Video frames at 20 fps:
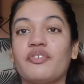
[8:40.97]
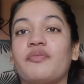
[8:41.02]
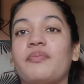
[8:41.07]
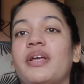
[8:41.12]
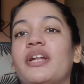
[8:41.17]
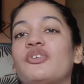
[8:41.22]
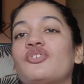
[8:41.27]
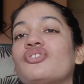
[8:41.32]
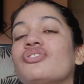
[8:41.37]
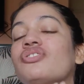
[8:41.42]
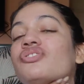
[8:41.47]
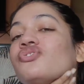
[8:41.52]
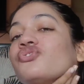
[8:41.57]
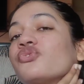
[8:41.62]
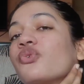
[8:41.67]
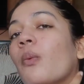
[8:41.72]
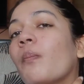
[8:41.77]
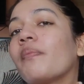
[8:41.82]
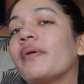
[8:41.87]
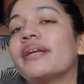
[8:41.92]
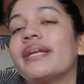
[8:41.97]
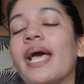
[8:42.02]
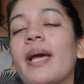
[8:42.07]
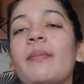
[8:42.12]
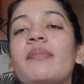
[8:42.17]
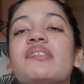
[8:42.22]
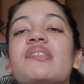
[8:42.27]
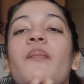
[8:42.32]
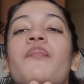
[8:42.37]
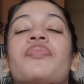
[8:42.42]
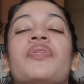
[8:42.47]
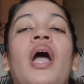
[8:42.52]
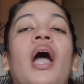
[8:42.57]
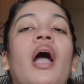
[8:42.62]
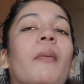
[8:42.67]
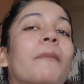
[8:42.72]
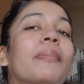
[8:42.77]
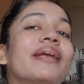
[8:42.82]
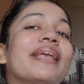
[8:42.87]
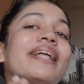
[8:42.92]
You've mentioned this so many times,
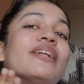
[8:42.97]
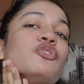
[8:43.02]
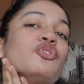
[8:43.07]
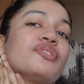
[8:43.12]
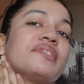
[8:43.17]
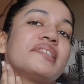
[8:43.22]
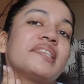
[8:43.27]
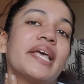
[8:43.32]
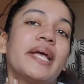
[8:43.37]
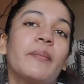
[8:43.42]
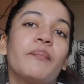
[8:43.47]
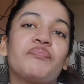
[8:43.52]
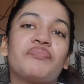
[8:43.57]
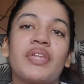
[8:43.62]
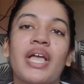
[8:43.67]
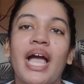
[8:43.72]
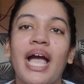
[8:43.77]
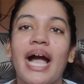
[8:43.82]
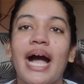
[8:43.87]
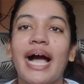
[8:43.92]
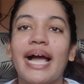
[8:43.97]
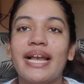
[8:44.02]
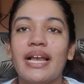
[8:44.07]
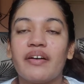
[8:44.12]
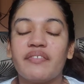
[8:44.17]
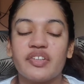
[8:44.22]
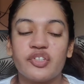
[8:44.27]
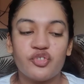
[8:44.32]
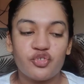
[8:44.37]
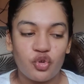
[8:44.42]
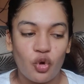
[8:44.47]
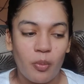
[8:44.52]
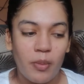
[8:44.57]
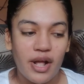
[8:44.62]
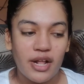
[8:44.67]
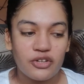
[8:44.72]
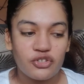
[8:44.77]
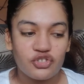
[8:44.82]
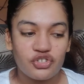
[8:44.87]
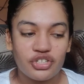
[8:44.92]
but let's just say I love it so
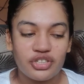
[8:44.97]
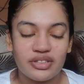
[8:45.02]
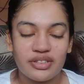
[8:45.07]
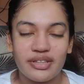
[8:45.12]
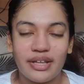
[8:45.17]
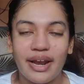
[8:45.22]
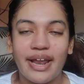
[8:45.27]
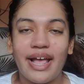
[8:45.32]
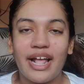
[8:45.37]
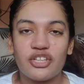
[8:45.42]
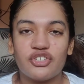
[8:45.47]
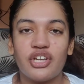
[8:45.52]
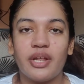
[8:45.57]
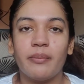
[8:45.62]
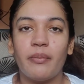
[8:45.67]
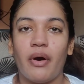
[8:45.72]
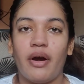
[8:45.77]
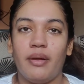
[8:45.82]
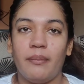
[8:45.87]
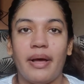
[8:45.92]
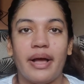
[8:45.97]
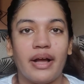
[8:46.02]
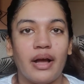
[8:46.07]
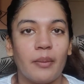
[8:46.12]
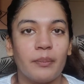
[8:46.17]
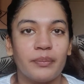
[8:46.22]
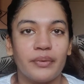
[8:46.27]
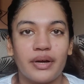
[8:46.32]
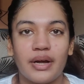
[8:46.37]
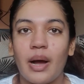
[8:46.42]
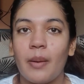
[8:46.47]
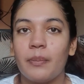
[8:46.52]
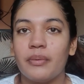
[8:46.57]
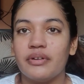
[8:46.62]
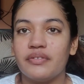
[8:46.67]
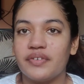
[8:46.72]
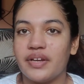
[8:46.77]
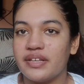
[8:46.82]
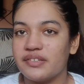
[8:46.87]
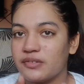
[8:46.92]
much that I actually bought a backup a
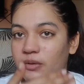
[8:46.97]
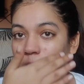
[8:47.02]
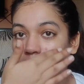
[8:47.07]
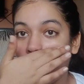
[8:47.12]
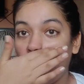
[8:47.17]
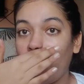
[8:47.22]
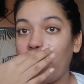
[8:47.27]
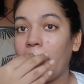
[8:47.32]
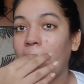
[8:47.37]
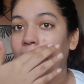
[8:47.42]
couple of days ago.